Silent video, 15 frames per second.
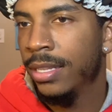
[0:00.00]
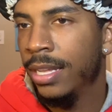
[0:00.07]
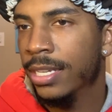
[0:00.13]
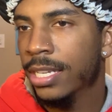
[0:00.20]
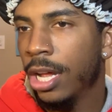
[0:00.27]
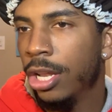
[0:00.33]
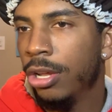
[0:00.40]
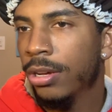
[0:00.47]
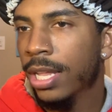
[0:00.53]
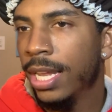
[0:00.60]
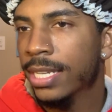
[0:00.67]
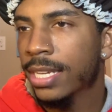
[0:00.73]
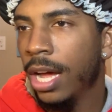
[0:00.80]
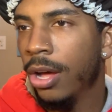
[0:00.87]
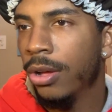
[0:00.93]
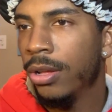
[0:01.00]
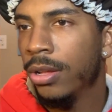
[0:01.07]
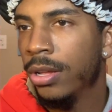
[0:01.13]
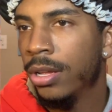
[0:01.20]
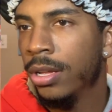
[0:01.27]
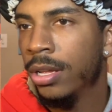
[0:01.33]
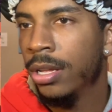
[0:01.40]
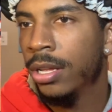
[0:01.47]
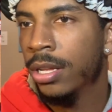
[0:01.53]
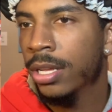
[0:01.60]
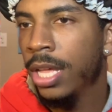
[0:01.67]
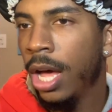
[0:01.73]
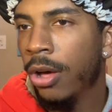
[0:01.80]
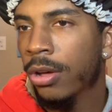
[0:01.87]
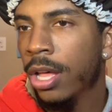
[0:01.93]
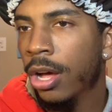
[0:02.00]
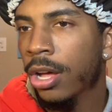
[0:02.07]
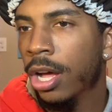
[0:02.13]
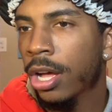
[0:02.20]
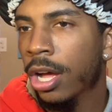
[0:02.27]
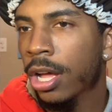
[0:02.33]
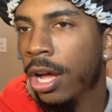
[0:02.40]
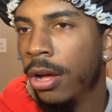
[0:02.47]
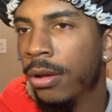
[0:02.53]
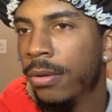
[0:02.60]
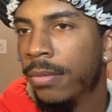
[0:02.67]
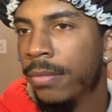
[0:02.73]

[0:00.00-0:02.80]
Let's go, Luka. Let's go. Go, go, go, go, go.